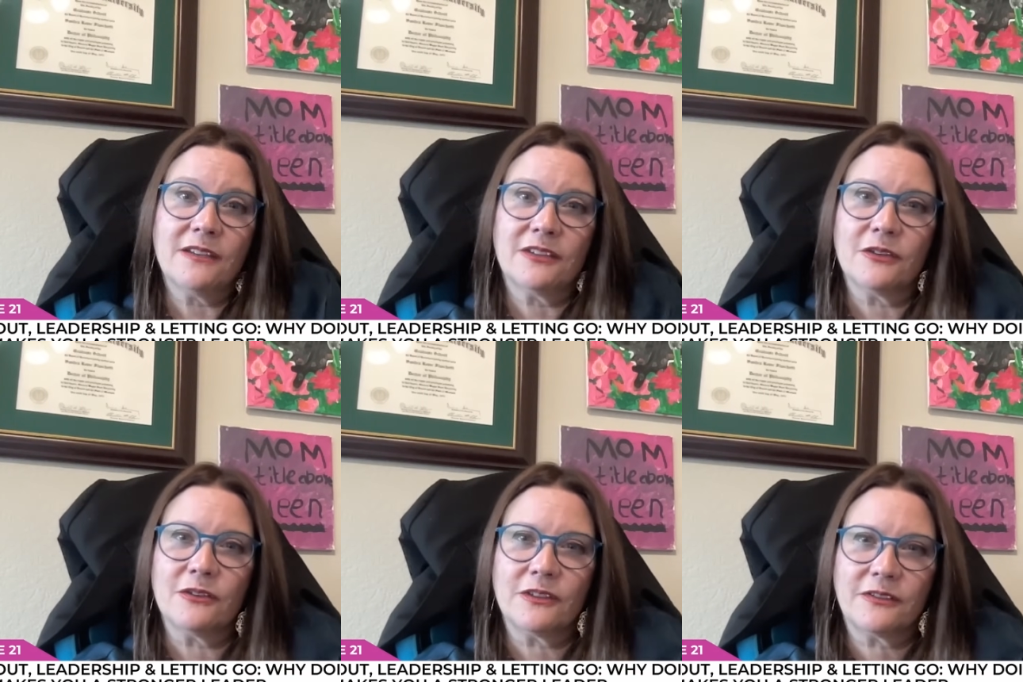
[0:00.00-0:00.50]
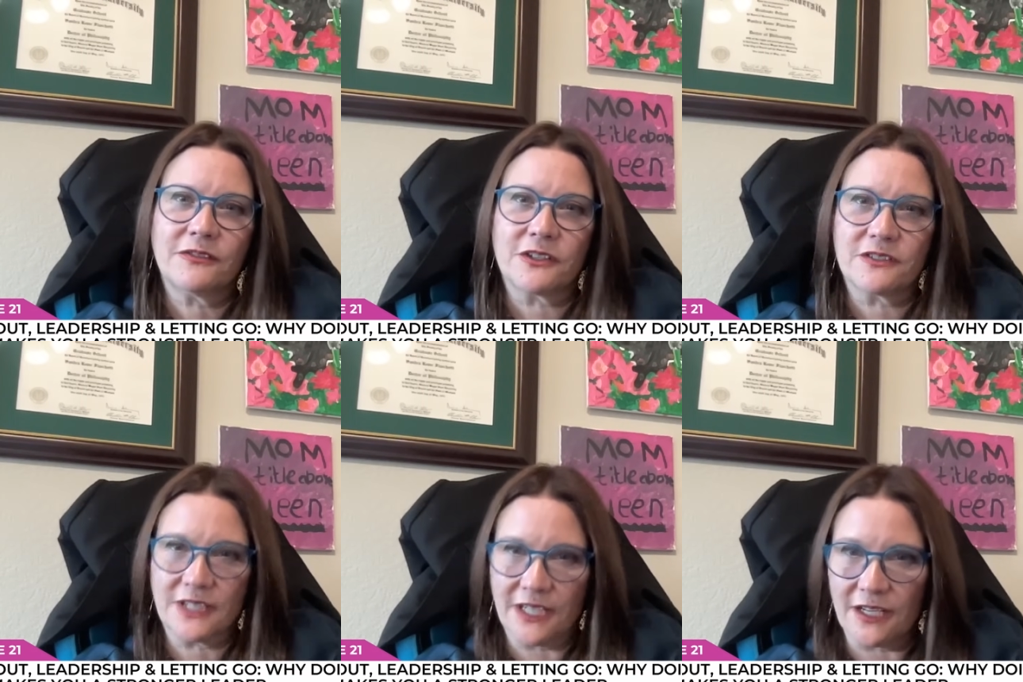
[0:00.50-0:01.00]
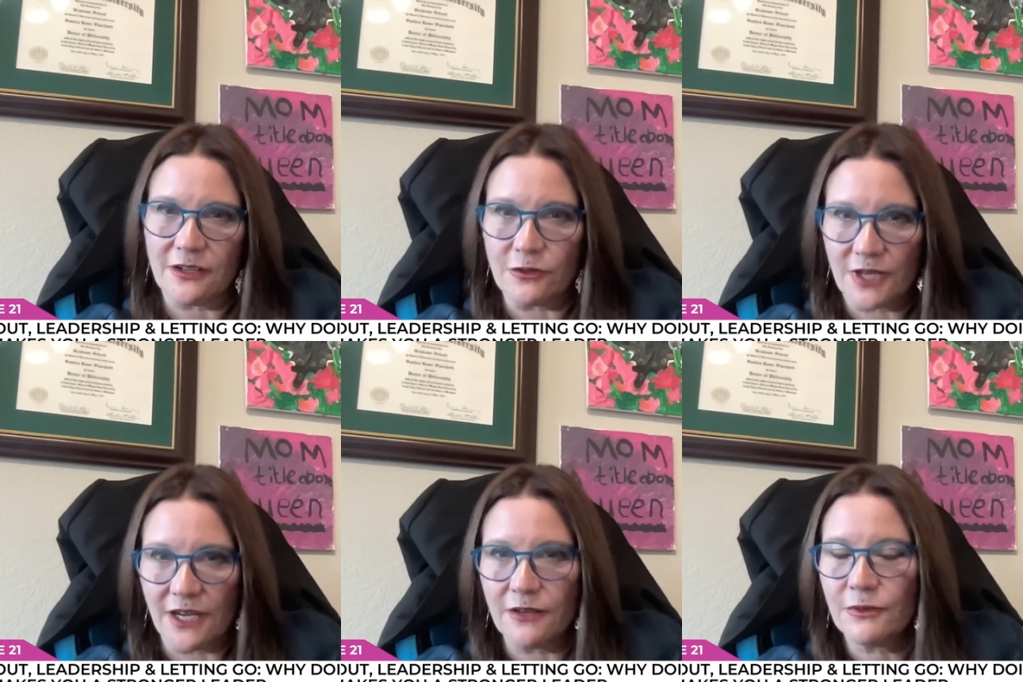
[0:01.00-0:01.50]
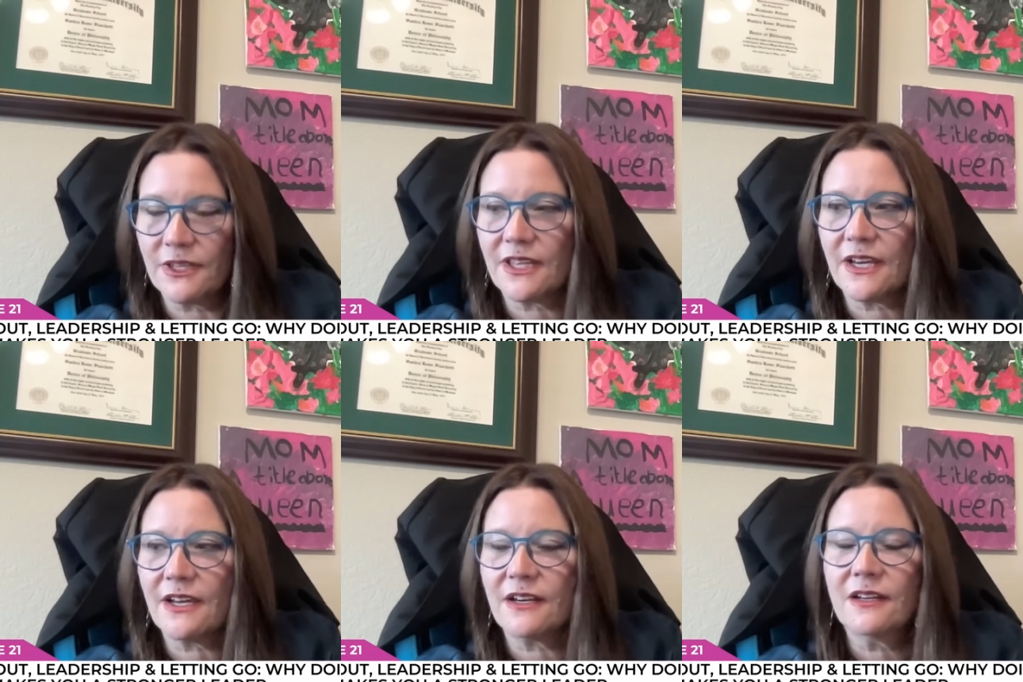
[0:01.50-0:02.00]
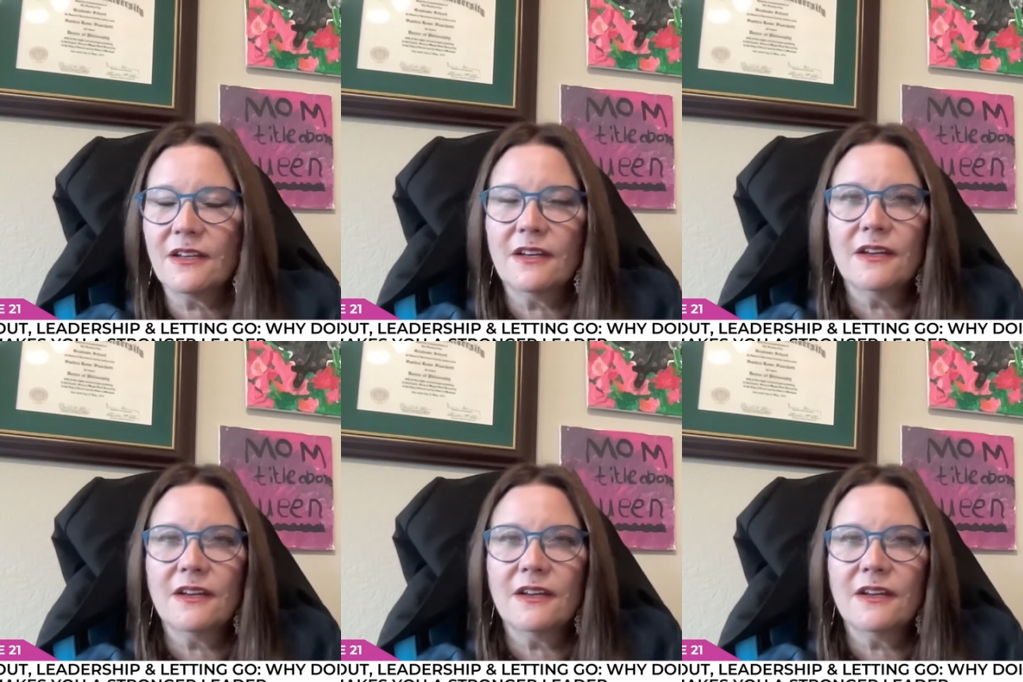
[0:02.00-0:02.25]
So it's first getting okay with that.